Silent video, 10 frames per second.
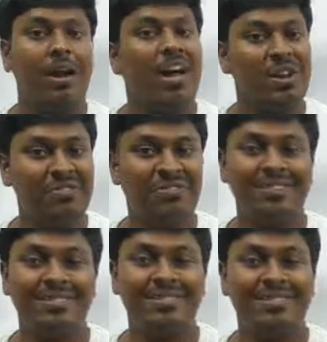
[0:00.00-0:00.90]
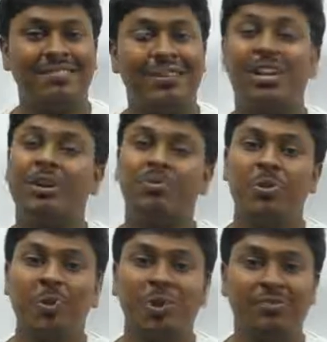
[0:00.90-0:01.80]
Hello friends, welcome you
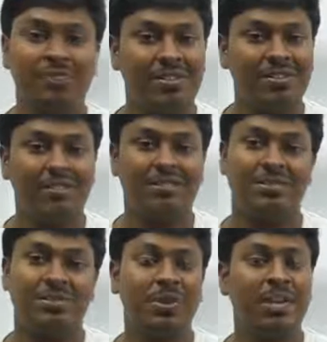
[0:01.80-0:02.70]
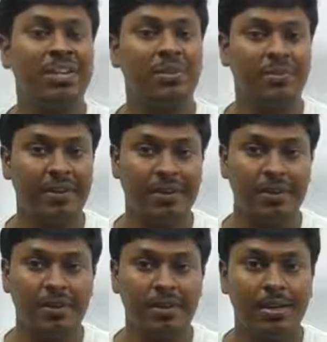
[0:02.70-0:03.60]
all for this today new
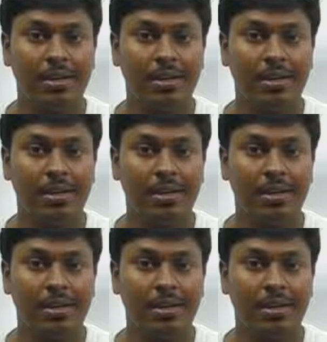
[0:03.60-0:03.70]
video,